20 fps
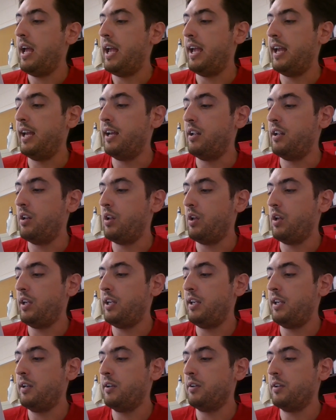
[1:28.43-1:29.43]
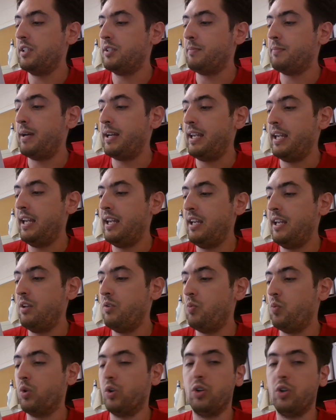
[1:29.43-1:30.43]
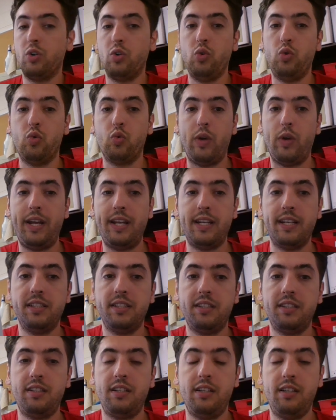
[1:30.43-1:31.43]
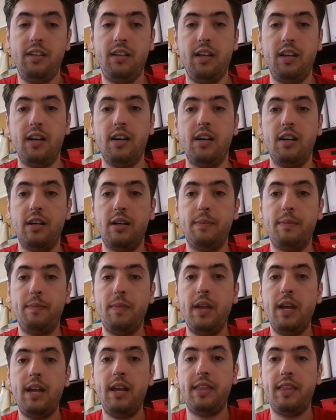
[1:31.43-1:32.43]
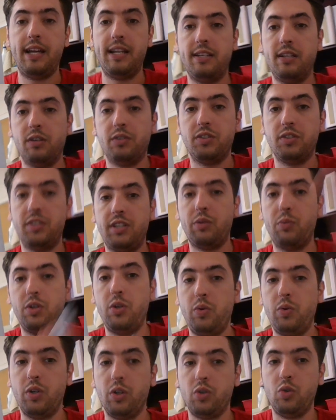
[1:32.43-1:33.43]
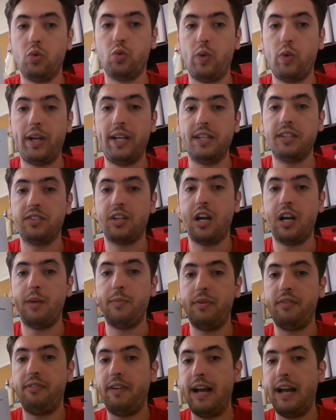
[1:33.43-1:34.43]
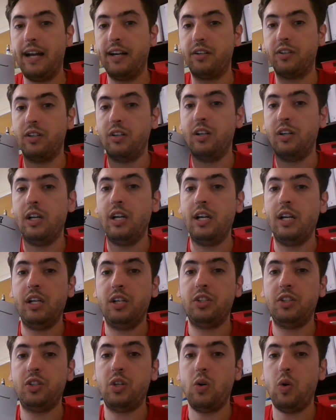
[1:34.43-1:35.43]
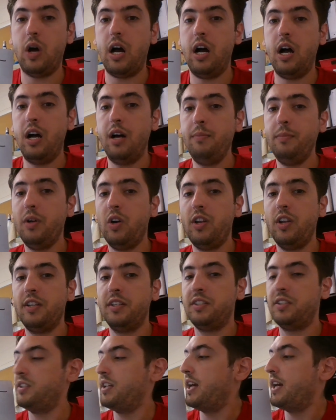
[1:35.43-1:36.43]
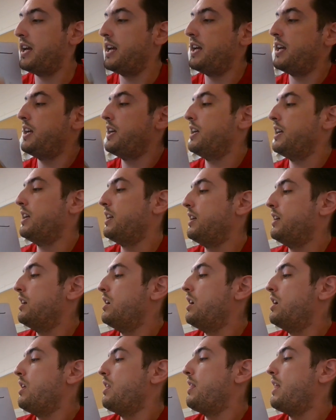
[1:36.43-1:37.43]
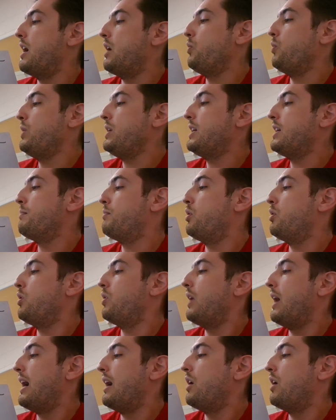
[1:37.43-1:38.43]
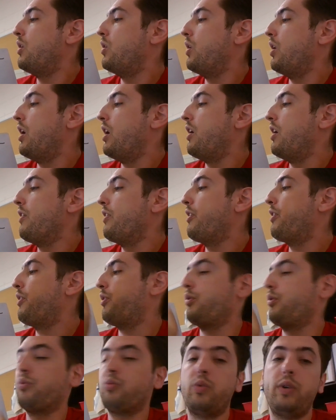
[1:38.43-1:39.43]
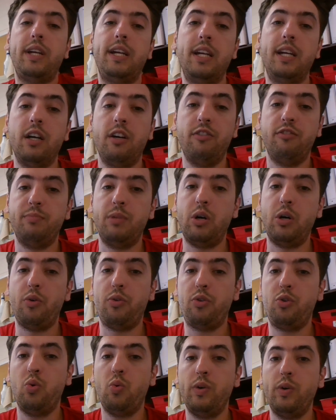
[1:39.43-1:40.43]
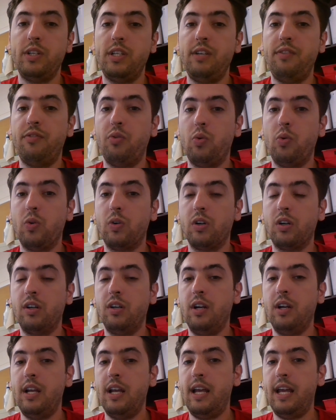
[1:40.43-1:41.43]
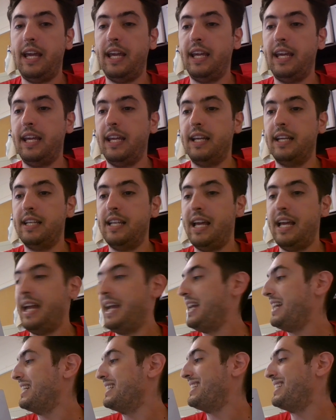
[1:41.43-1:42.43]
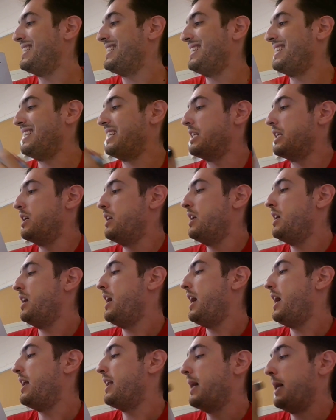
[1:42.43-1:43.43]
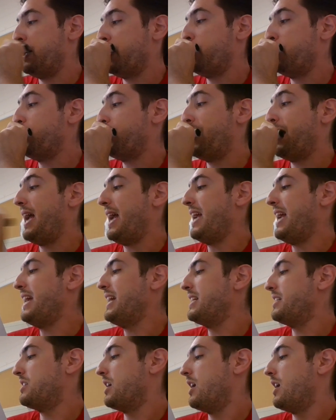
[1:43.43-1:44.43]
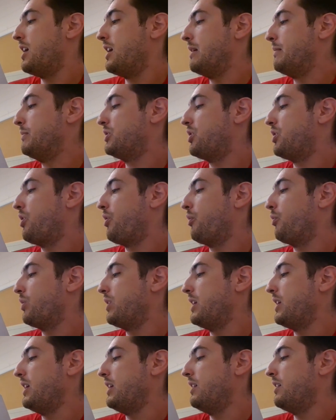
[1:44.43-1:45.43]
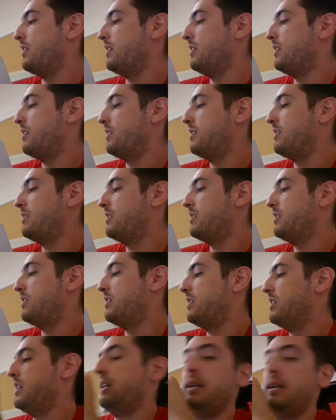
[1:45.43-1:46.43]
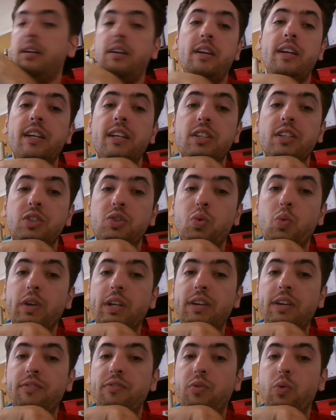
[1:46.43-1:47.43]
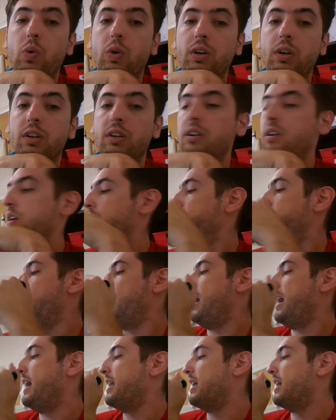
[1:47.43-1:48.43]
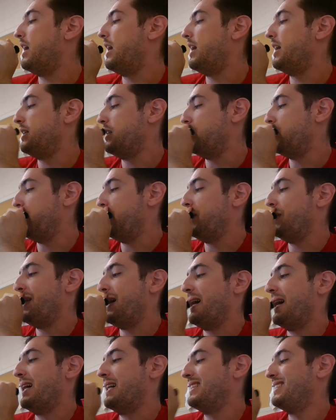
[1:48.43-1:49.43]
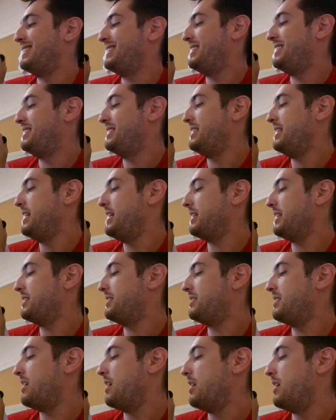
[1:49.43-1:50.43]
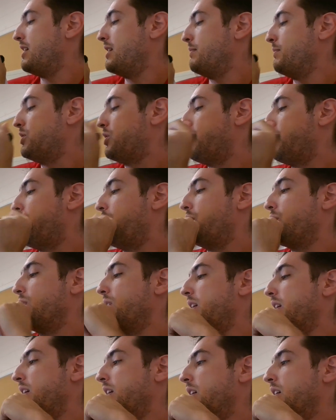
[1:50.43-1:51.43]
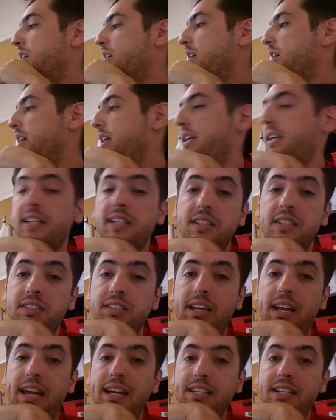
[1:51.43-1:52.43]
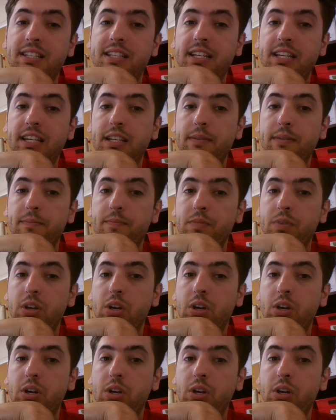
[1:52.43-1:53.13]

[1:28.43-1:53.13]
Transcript: and here is my hint word, greatest. That tells us that we're doing a greatest common factor. So I'm going to say that we can pull out a 3 of both 24 and 18. And I know that 8 times 3 is 24, and I know that 6 times 3 is 18.